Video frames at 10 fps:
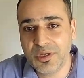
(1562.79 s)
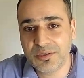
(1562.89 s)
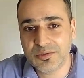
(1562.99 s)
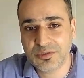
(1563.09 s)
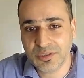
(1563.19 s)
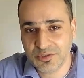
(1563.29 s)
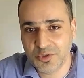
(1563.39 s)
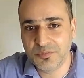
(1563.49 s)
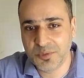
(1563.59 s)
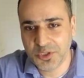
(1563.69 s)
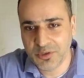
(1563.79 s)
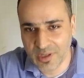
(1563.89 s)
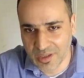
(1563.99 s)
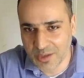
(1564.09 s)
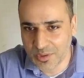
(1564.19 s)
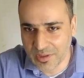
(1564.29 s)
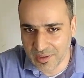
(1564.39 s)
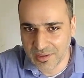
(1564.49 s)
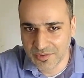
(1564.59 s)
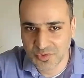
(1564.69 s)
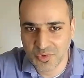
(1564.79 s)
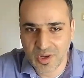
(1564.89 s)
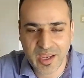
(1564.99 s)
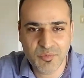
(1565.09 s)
there's such good material out there. So I